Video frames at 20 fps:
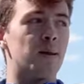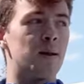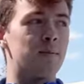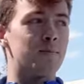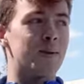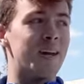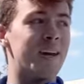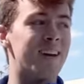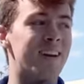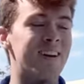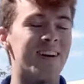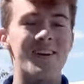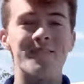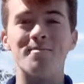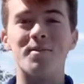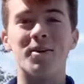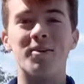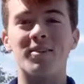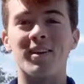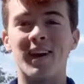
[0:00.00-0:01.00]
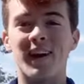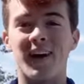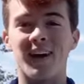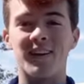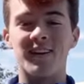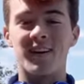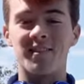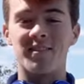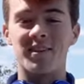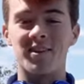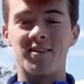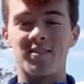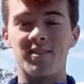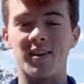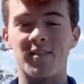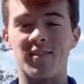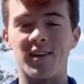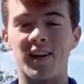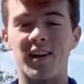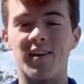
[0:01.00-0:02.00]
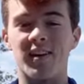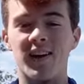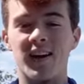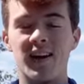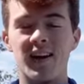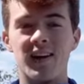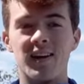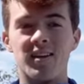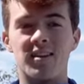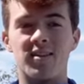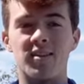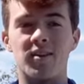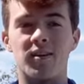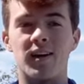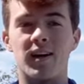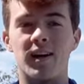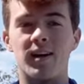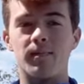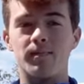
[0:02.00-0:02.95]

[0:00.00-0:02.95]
being here at Bowdoin. I got a lot of videos coming out. So uh,